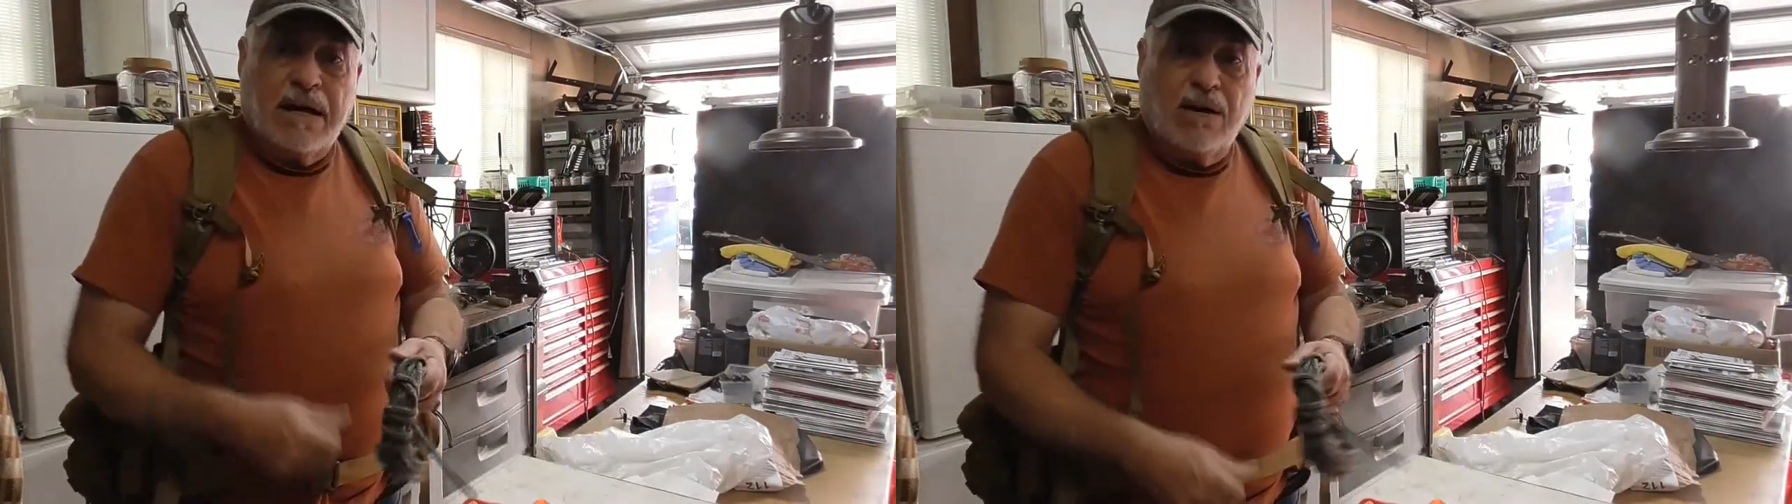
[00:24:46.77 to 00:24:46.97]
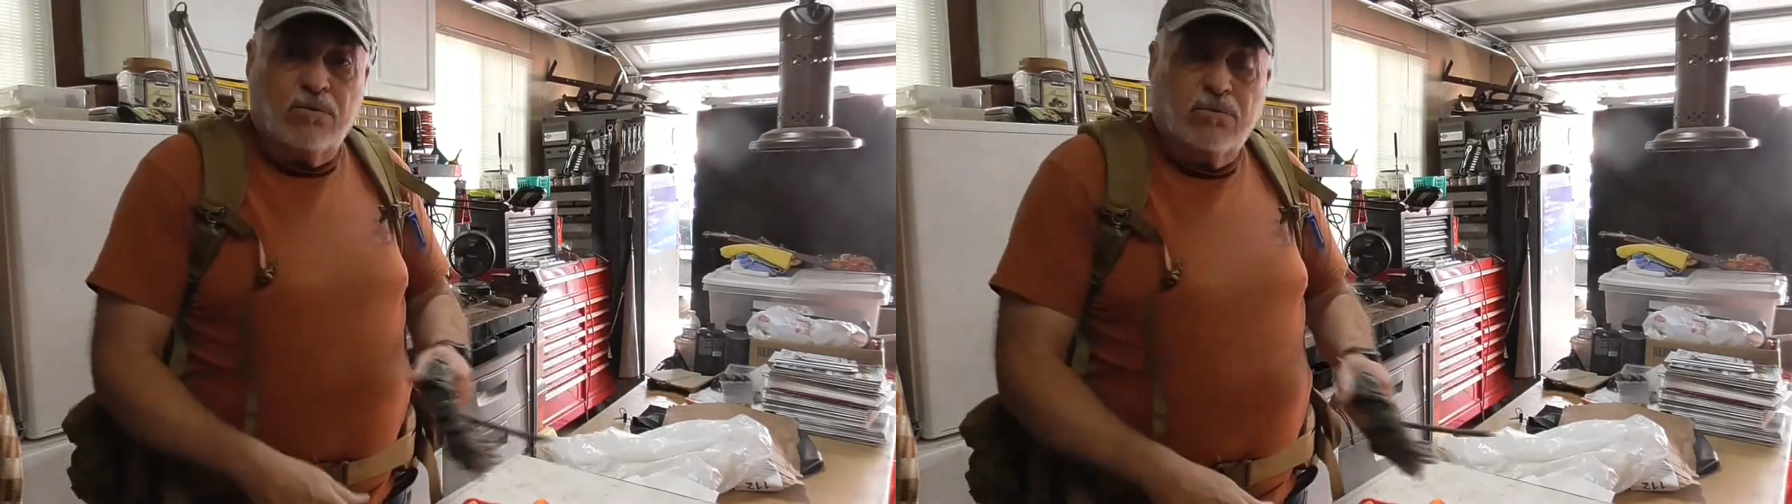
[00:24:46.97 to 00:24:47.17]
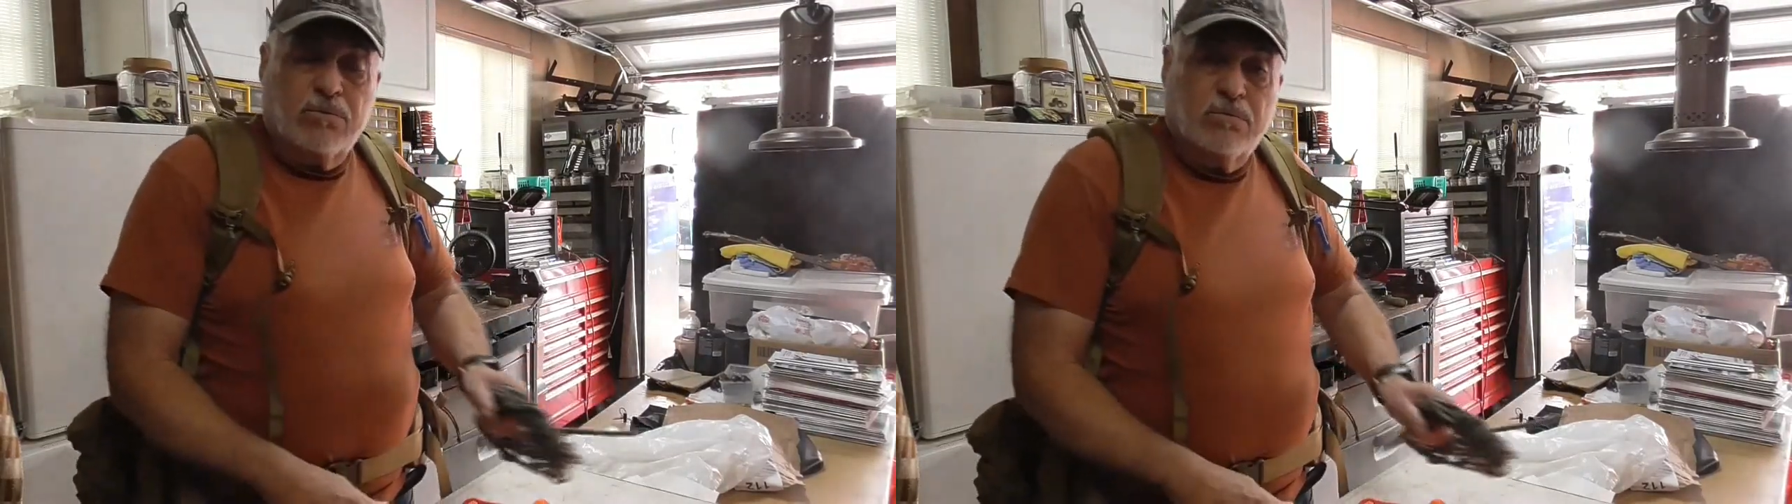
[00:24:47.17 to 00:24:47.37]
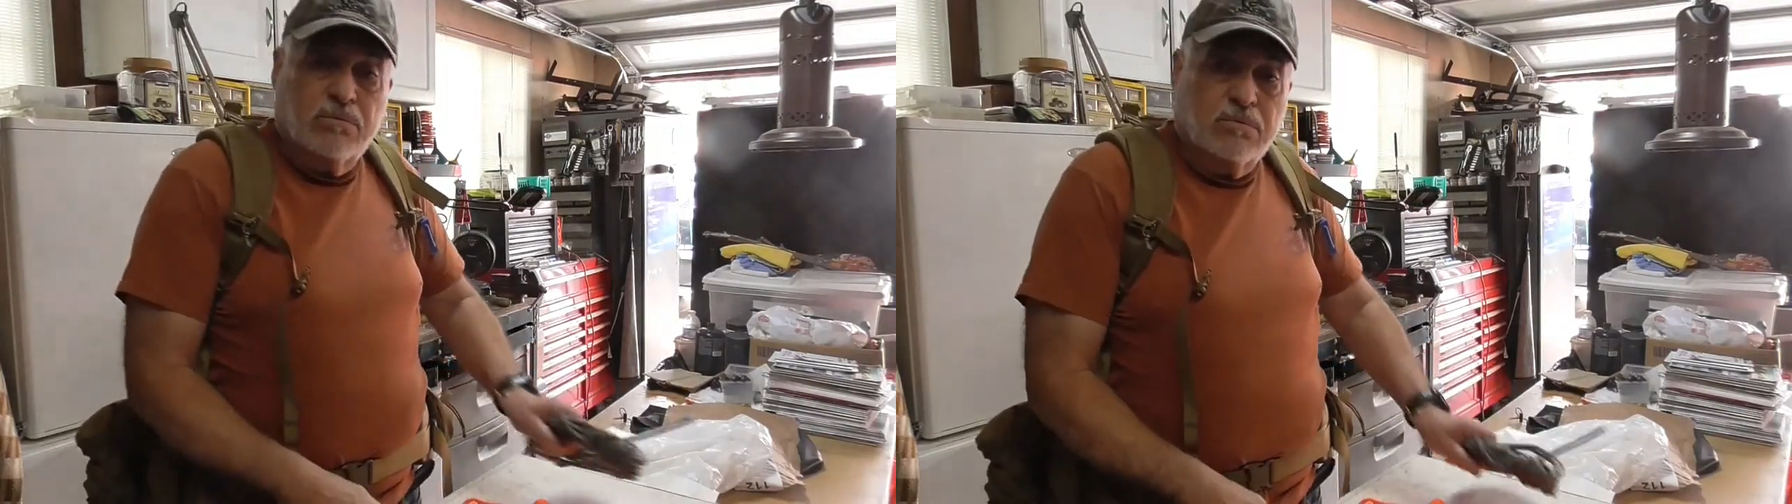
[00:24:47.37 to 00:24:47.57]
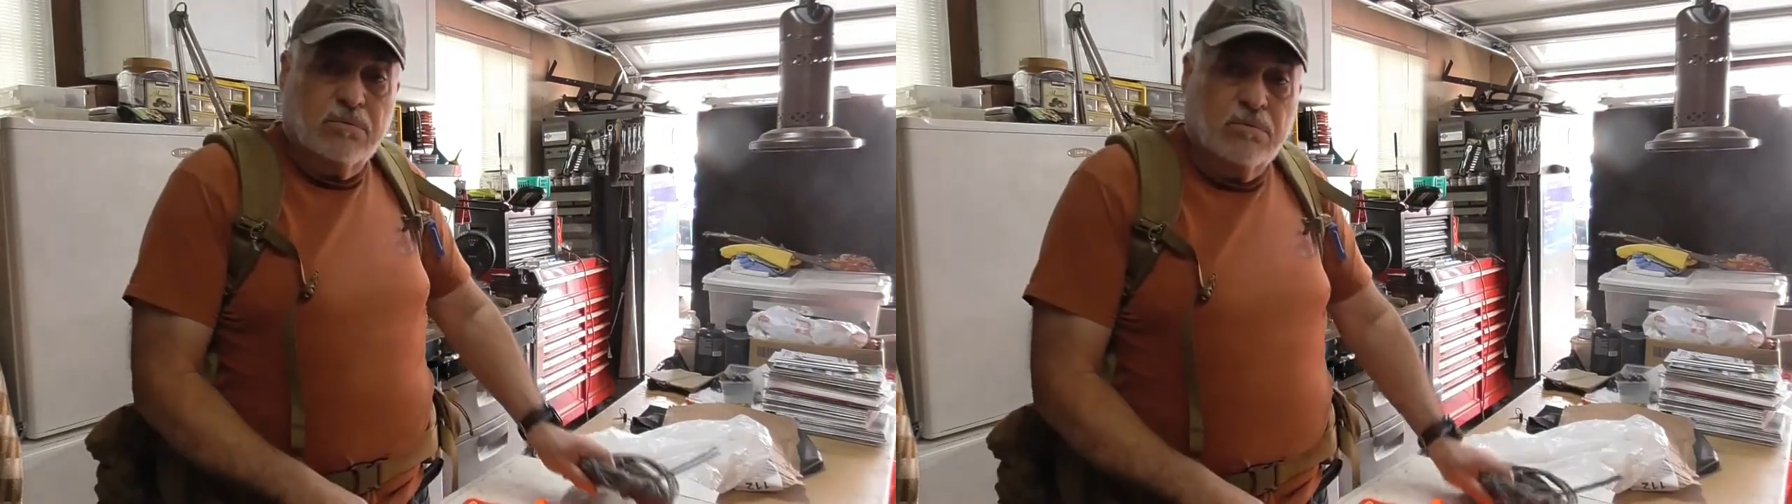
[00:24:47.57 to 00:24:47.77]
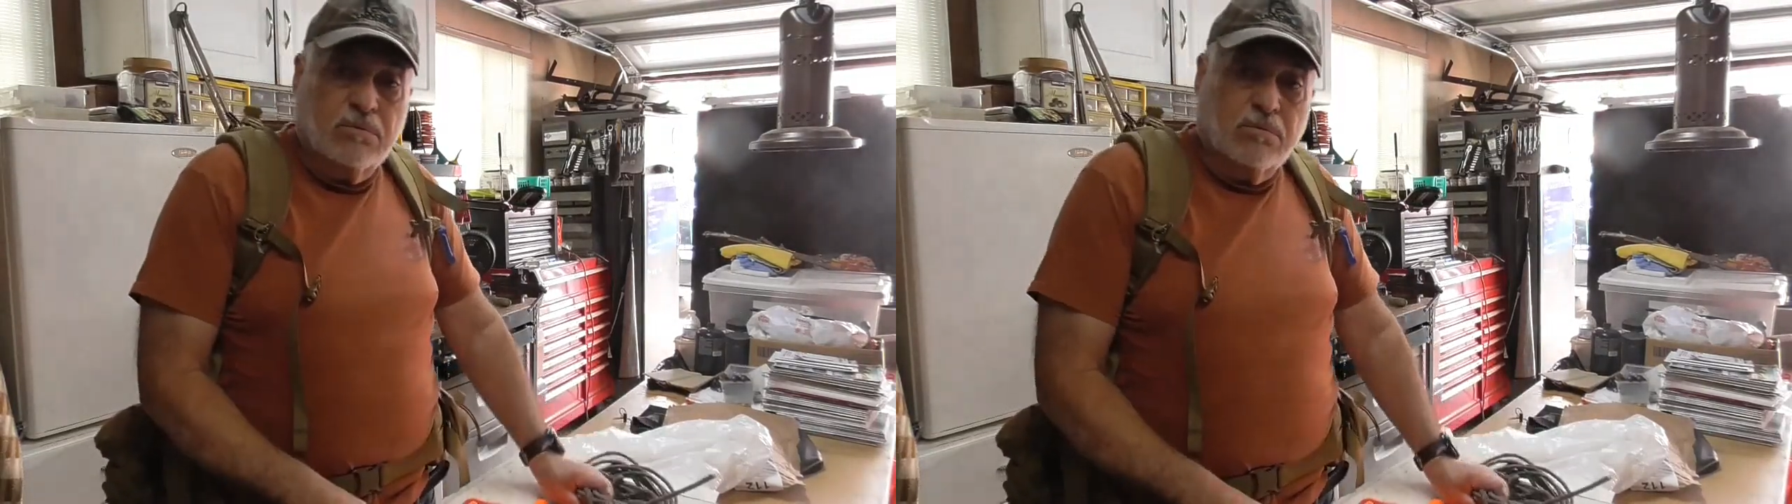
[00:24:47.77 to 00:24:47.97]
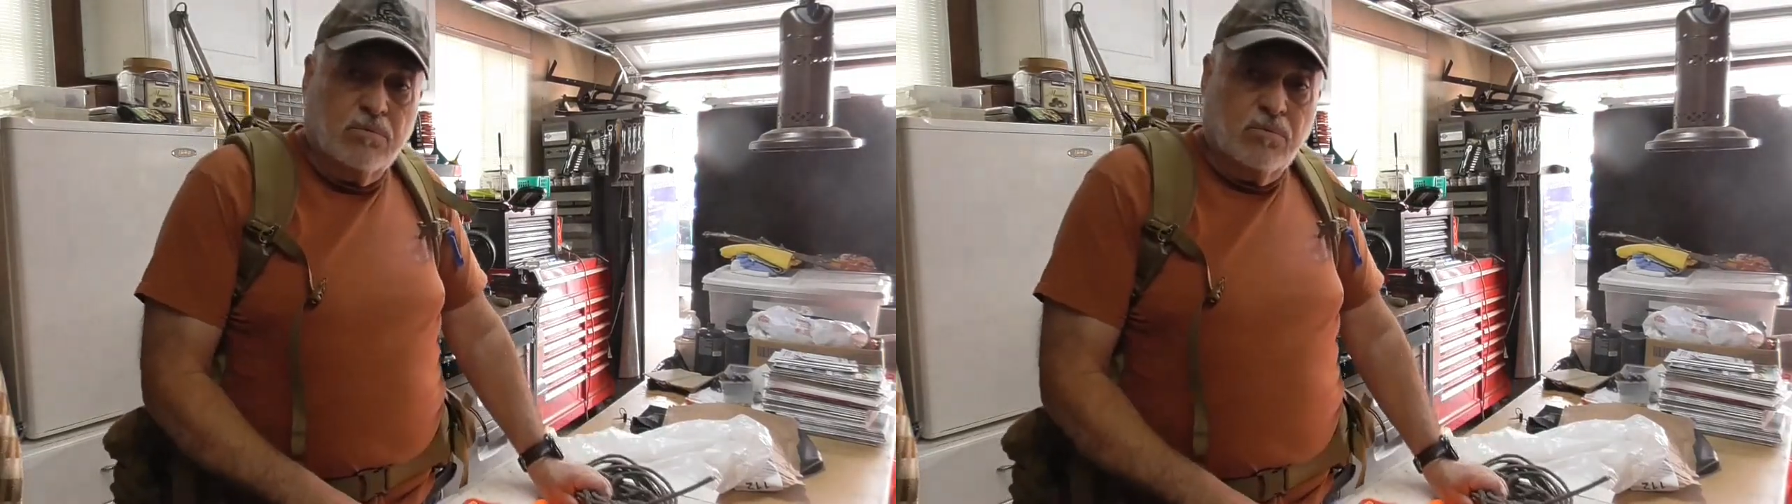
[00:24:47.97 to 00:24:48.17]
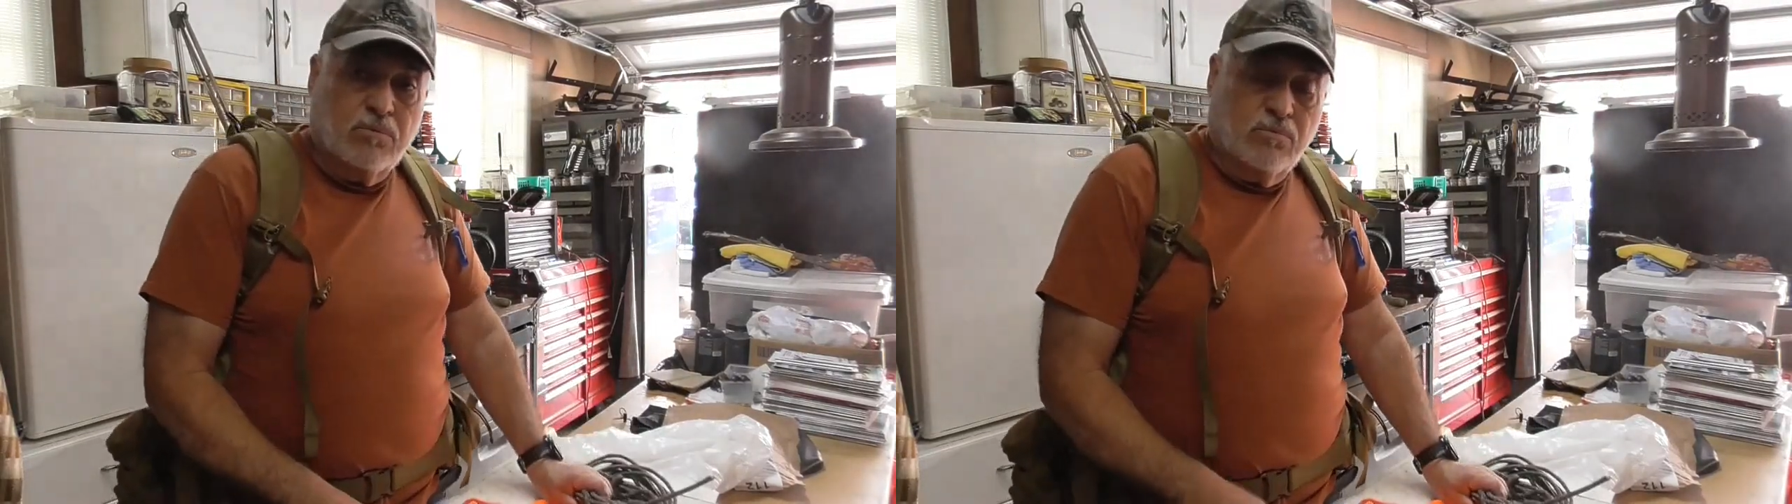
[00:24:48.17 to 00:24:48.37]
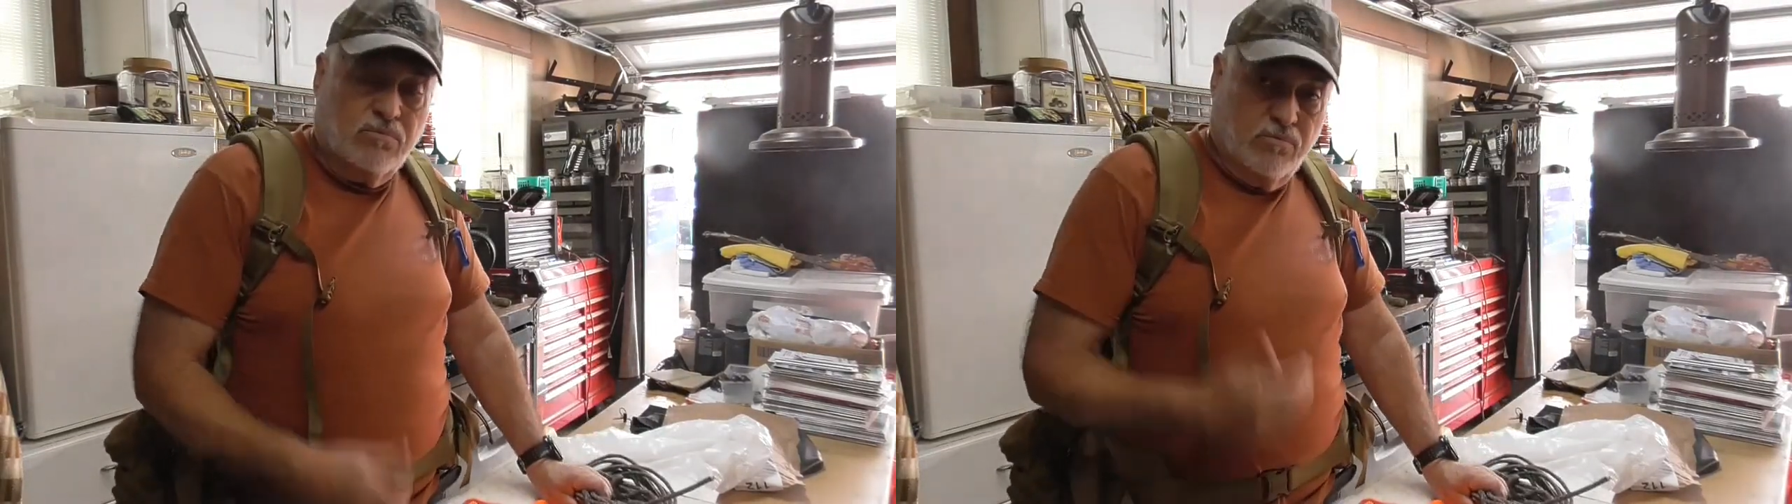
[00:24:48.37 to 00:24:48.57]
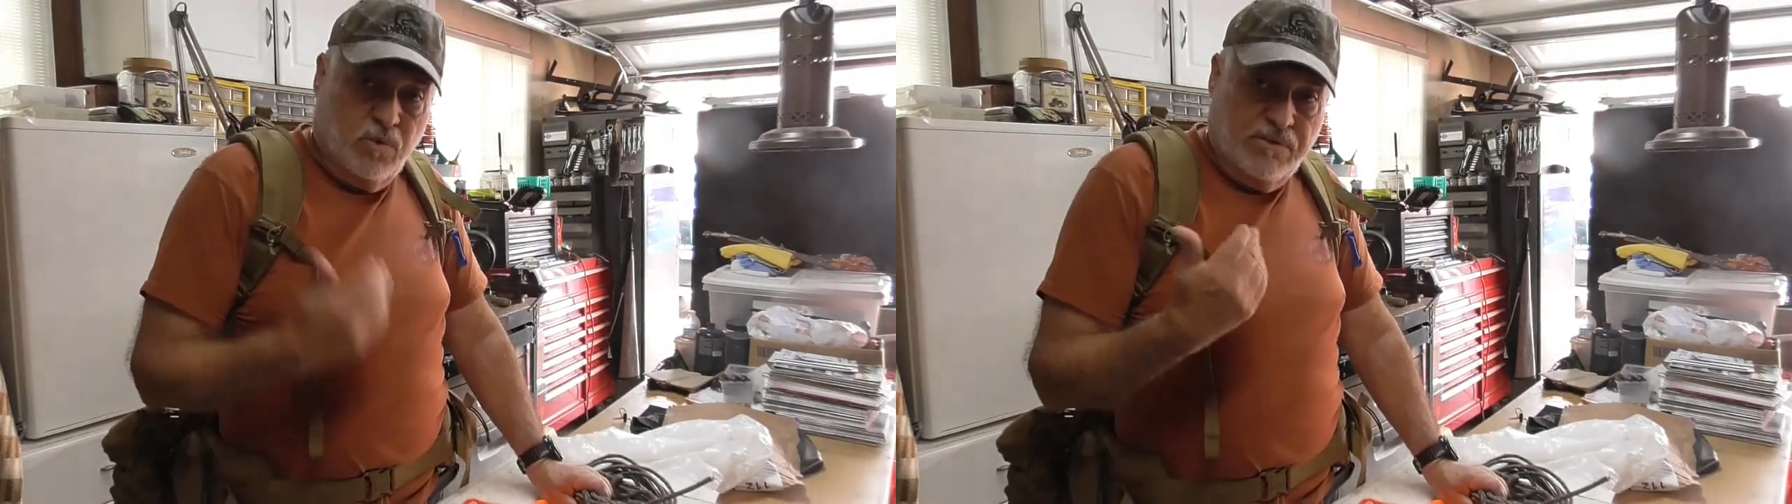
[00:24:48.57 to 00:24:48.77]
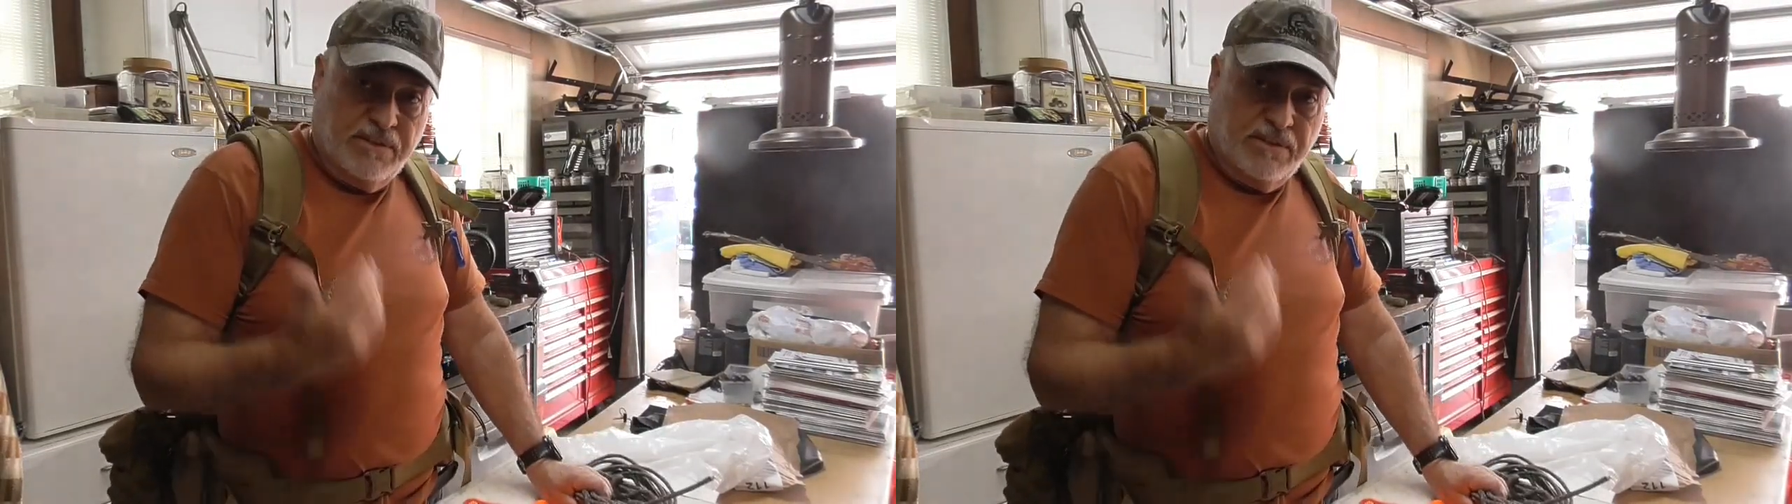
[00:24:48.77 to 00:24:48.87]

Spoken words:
out with